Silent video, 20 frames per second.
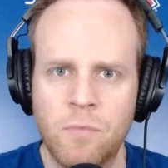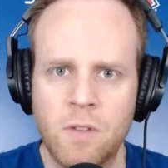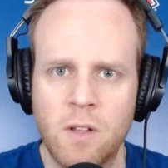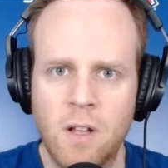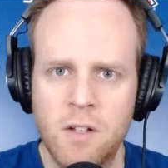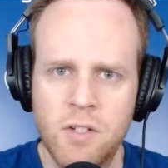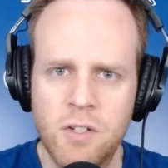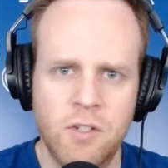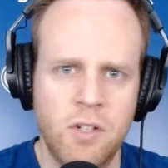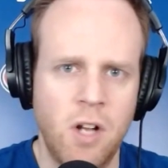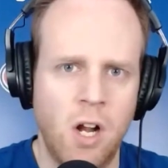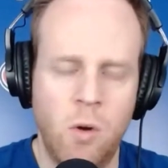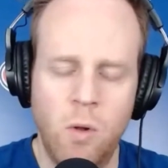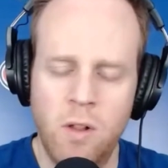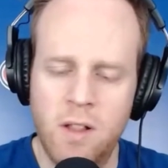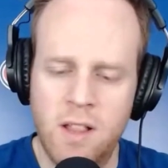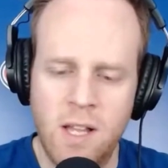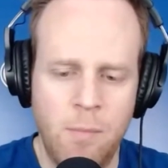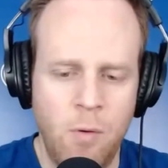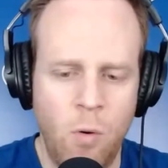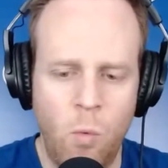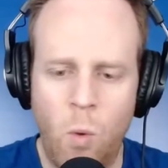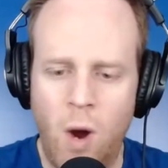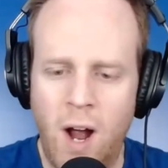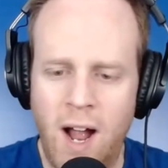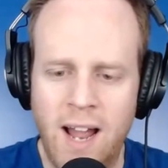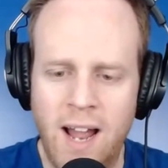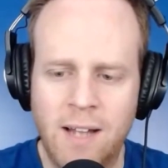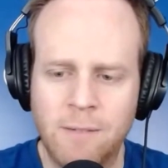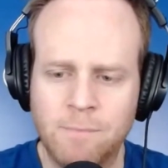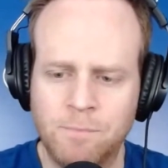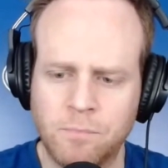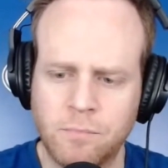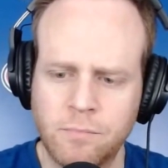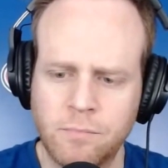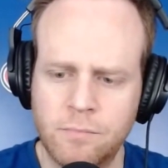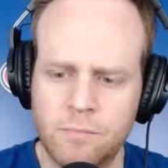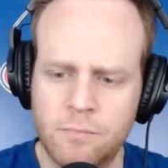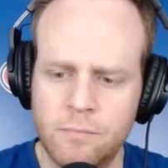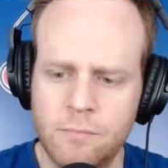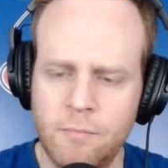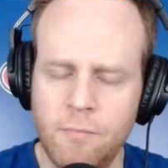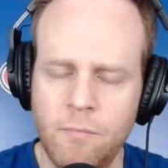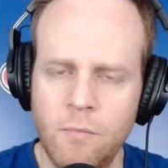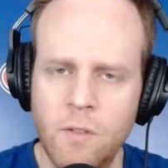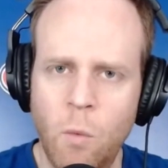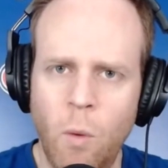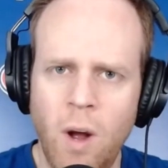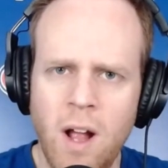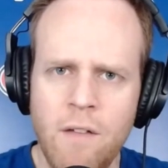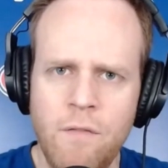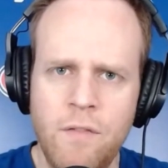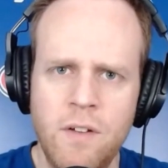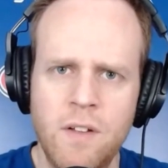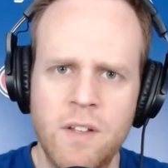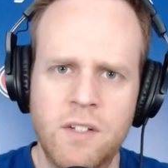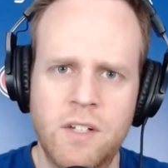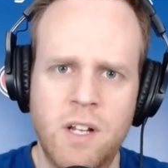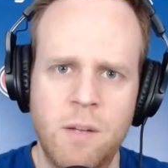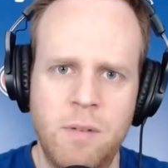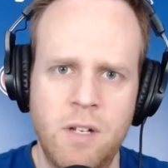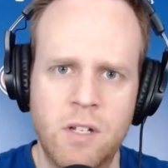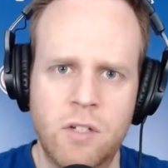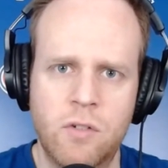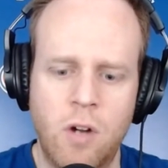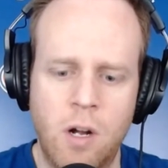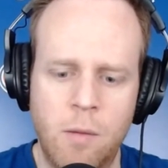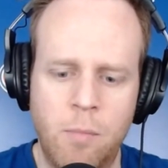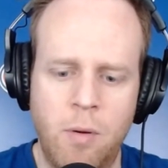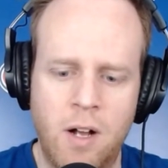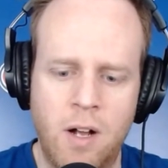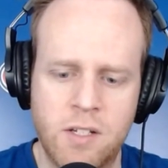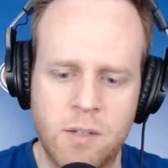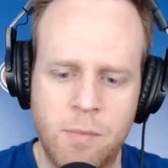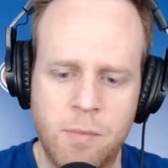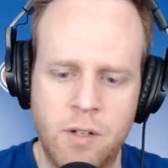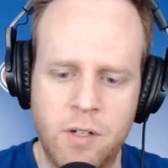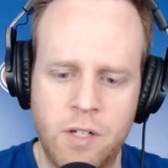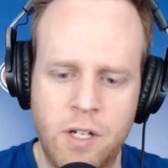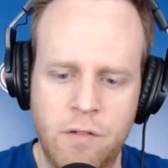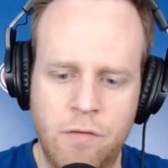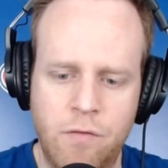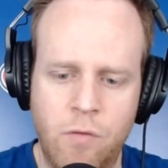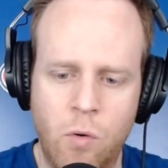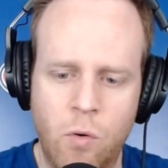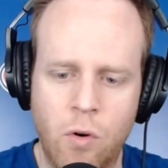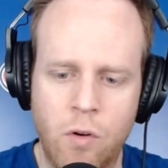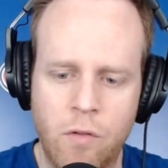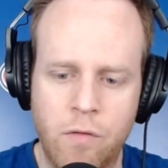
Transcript: let's just talk quickly about why I feel this could be a strong possibility for